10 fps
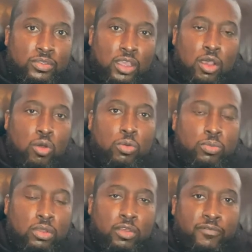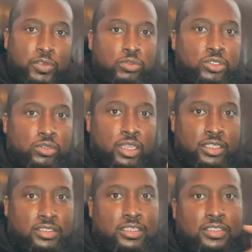the hope of future
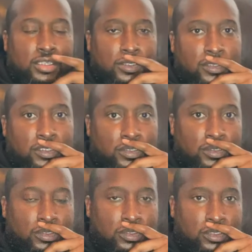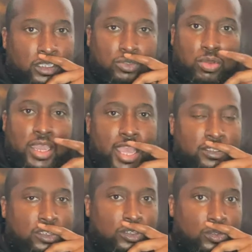existence. That's what it
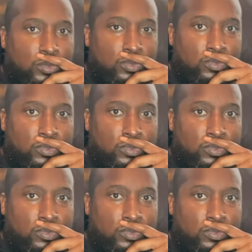has to do.